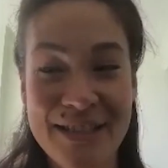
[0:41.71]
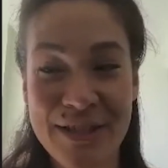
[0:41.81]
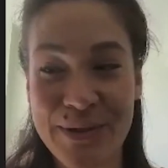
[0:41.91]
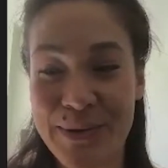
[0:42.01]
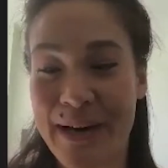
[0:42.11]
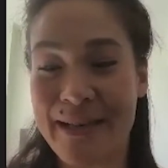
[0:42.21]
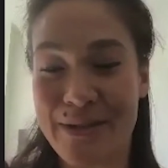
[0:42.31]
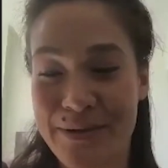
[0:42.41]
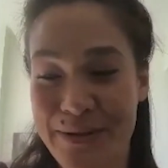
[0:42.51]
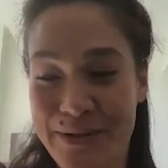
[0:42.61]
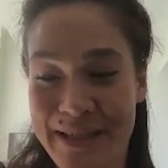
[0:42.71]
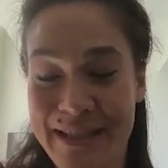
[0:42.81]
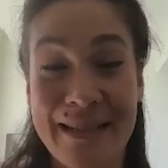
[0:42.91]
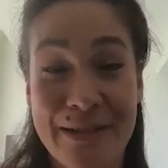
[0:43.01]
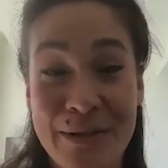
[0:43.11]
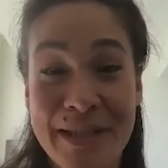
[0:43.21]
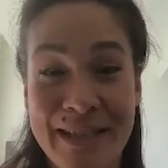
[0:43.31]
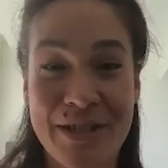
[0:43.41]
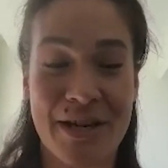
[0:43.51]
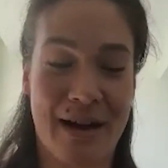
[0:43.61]
do
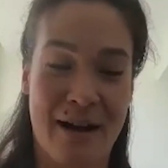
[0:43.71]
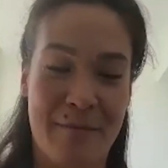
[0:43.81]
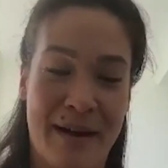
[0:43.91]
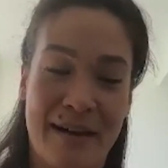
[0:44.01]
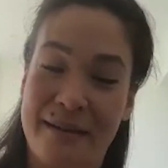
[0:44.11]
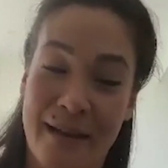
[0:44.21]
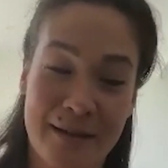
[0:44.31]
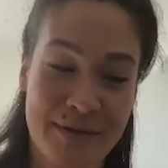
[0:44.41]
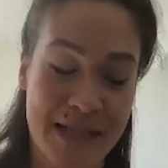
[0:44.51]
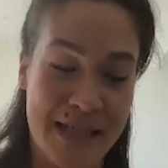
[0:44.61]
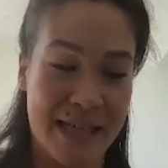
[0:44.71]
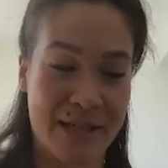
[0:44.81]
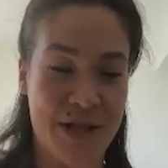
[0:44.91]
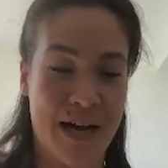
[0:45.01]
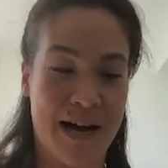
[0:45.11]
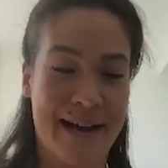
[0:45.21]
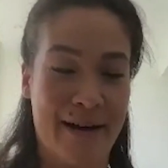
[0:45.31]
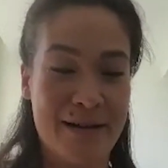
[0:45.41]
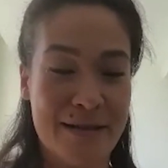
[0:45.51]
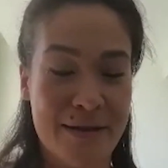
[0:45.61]
teach. I love to teach. I
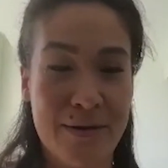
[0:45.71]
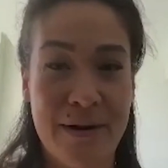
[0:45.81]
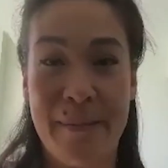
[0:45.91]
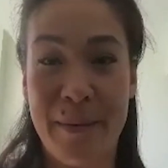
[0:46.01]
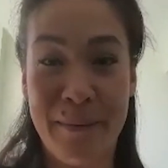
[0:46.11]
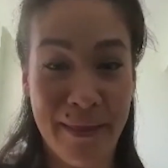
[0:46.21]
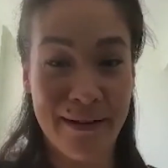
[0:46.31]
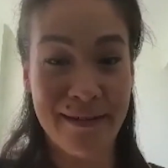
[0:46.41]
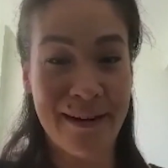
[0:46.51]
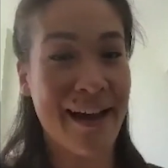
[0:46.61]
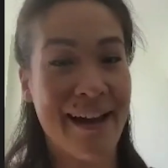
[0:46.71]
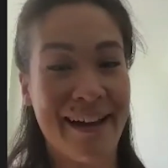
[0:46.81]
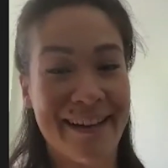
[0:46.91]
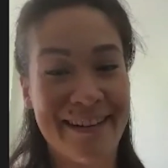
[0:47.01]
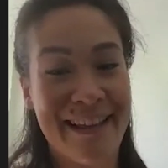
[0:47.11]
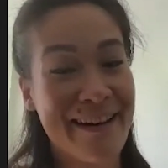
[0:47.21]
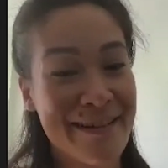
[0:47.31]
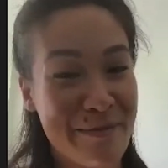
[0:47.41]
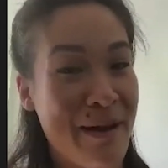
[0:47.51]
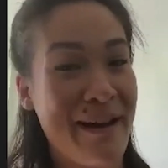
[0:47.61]
also am a mother, and that
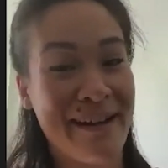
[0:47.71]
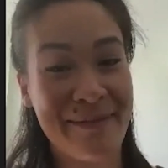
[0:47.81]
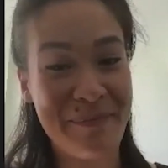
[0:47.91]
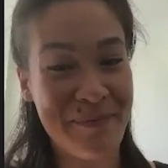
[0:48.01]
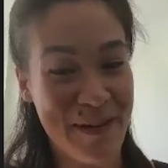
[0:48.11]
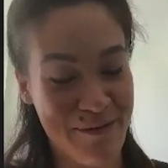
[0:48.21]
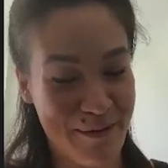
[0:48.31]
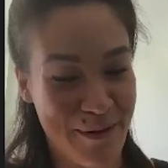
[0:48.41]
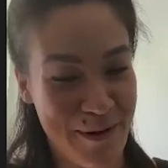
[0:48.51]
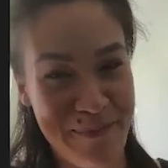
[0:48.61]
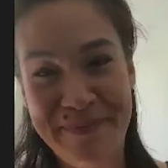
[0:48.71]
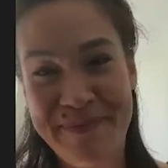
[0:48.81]
is my favorite role